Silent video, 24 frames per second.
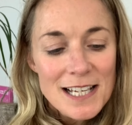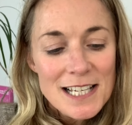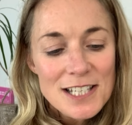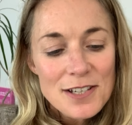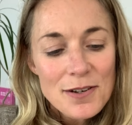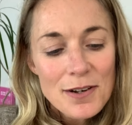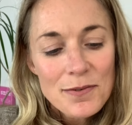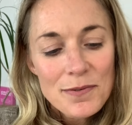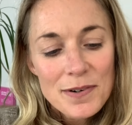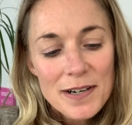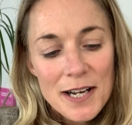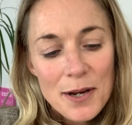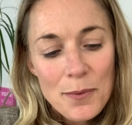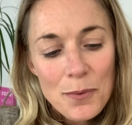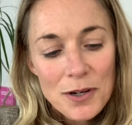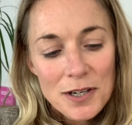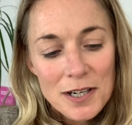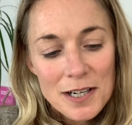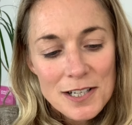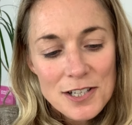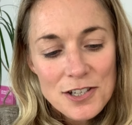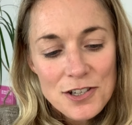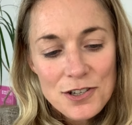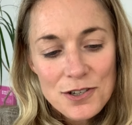So I really
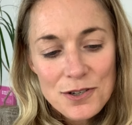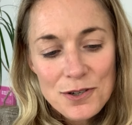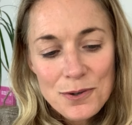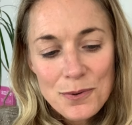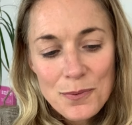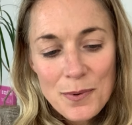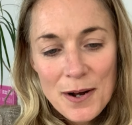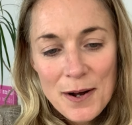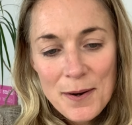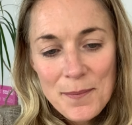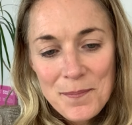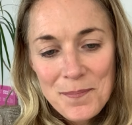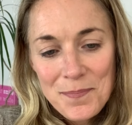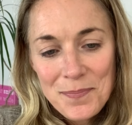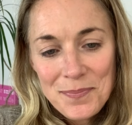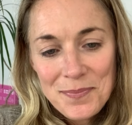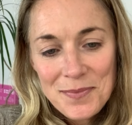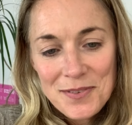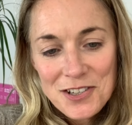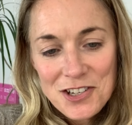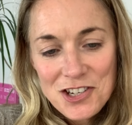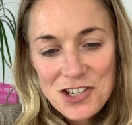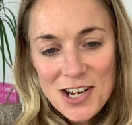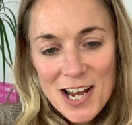wanted to um,
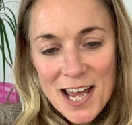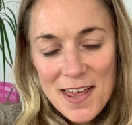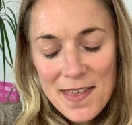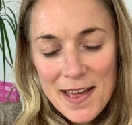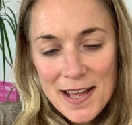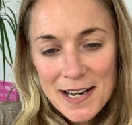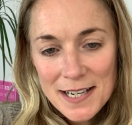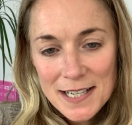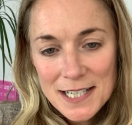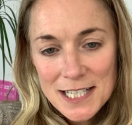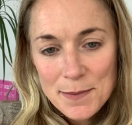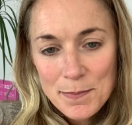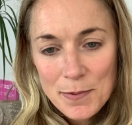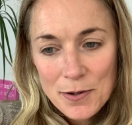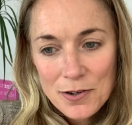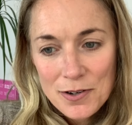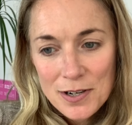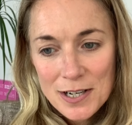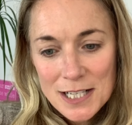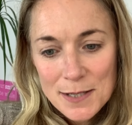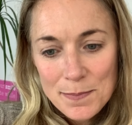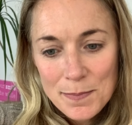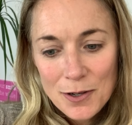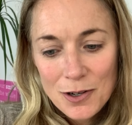to share that
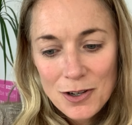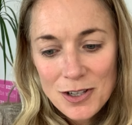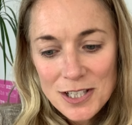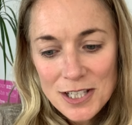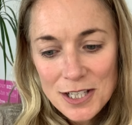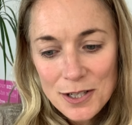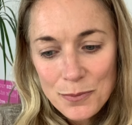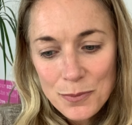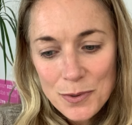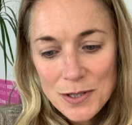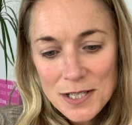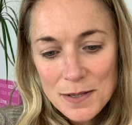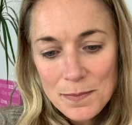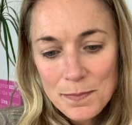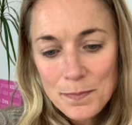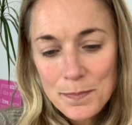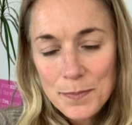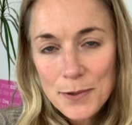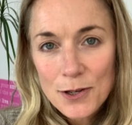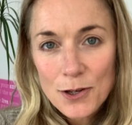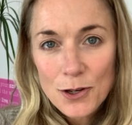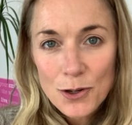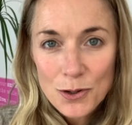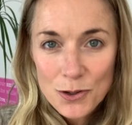experience because it was a
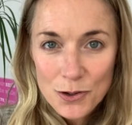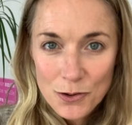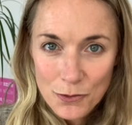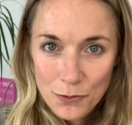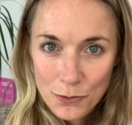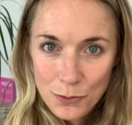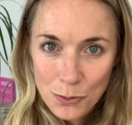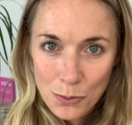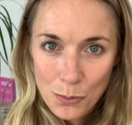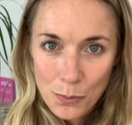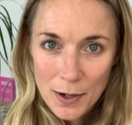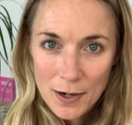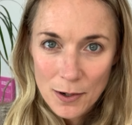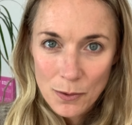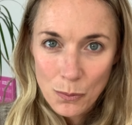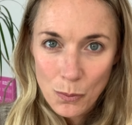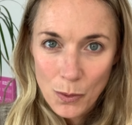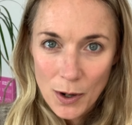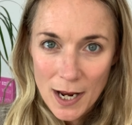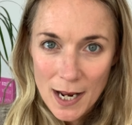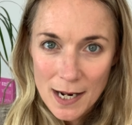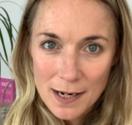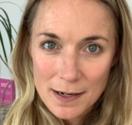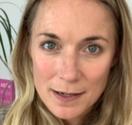beautiful
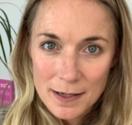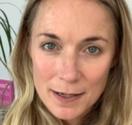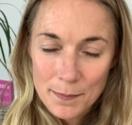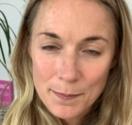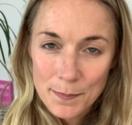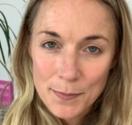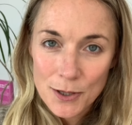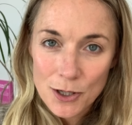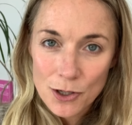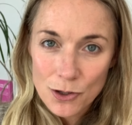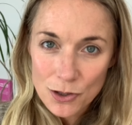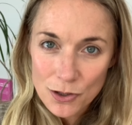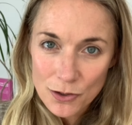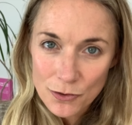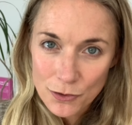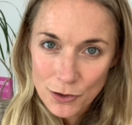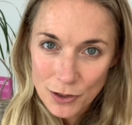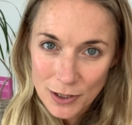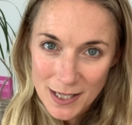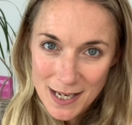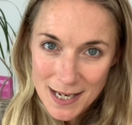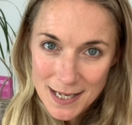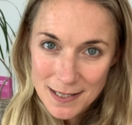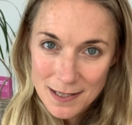win-win and a
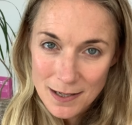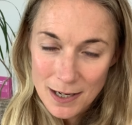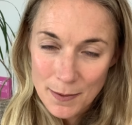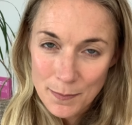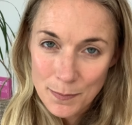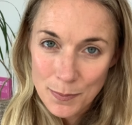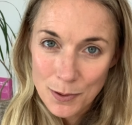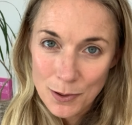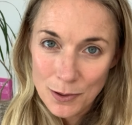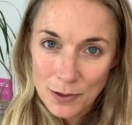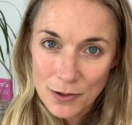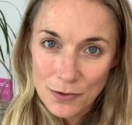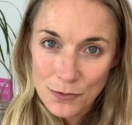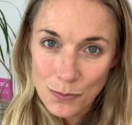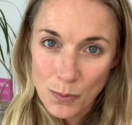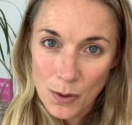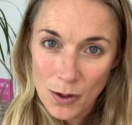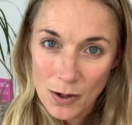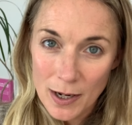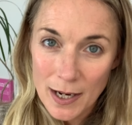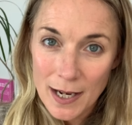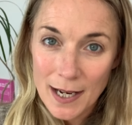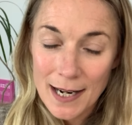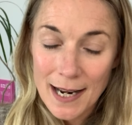beautiful example of
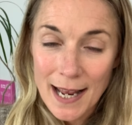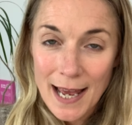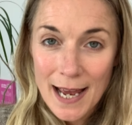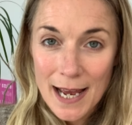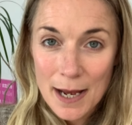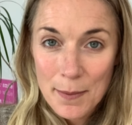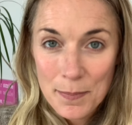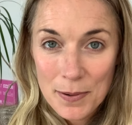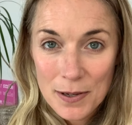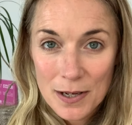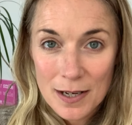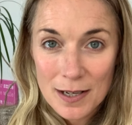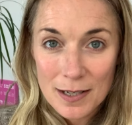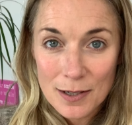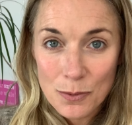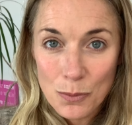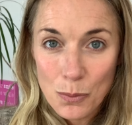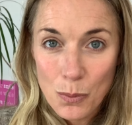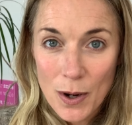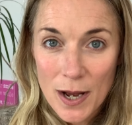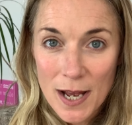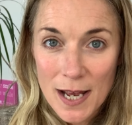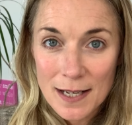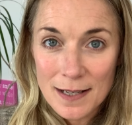what can
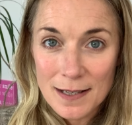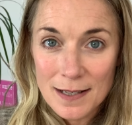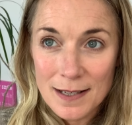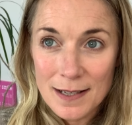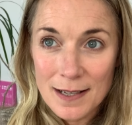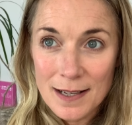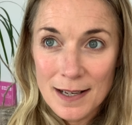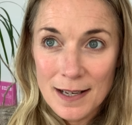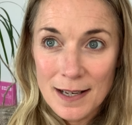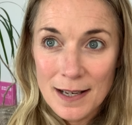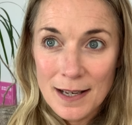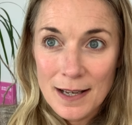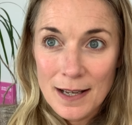happen when